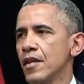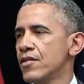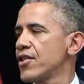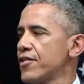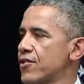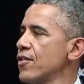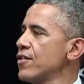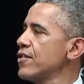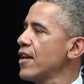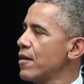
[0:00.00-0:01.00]

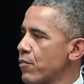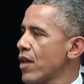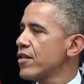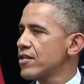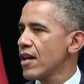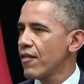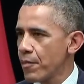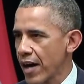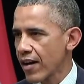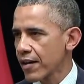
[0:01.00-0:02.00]
sisters and brothers of
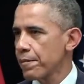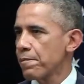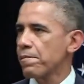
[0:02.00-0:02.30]
America.